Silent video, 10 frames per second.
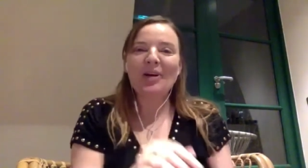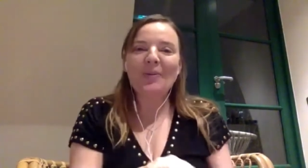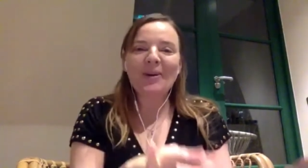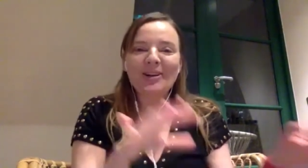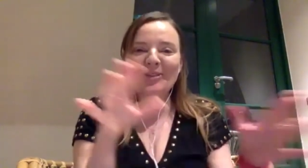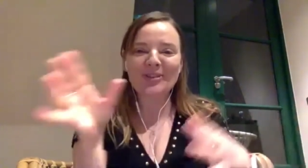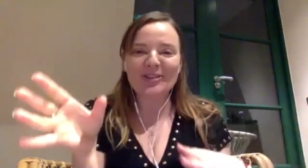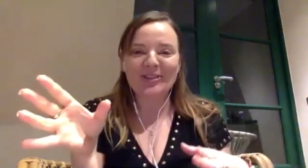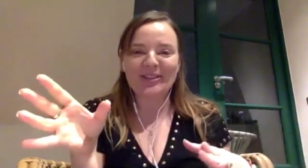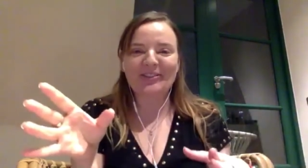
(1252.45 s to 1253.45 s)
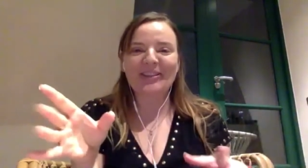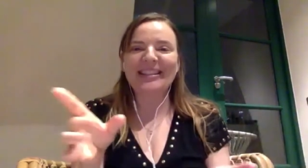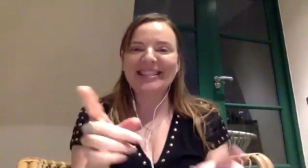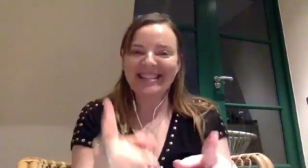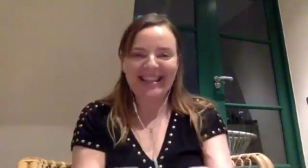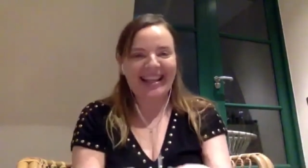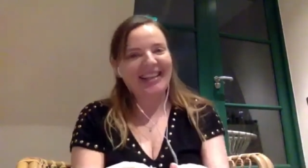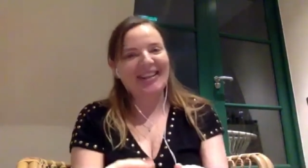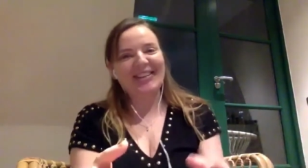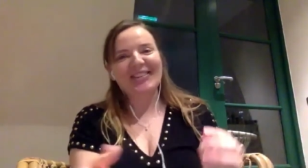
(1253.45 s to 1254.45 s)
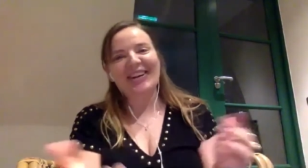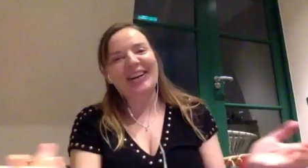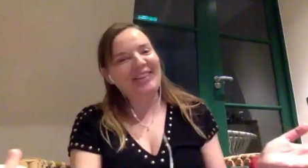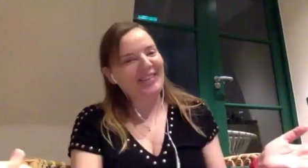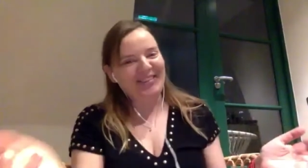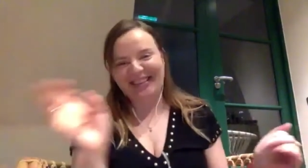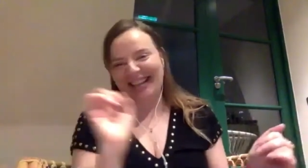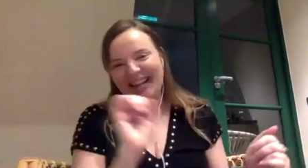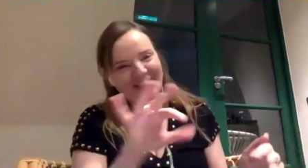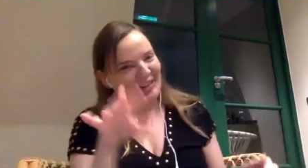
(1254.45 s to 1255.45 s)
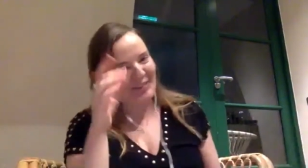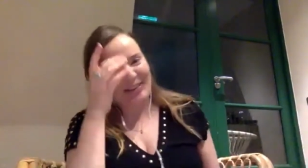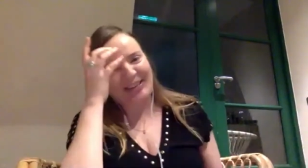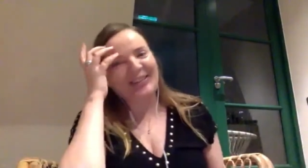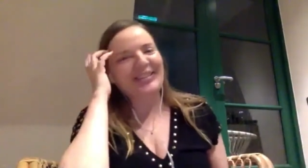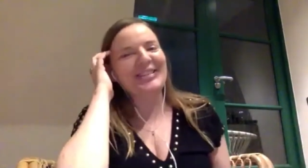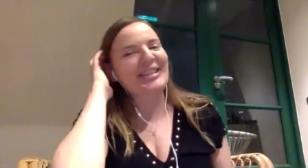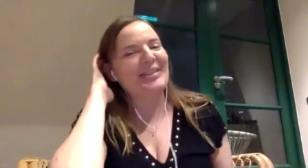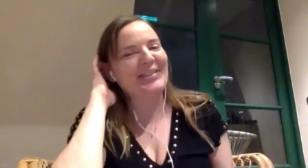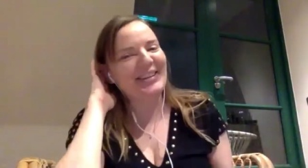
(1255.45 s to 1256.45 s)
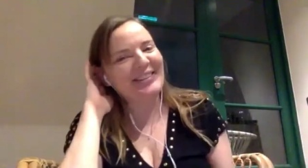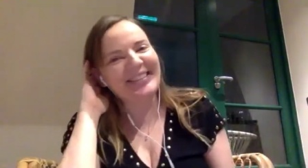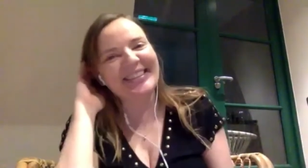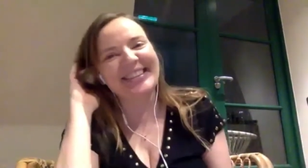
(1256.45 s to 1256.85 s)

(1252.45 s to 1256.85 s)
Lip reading: Where to store the things? Thank you. I knew you were going to tell me no.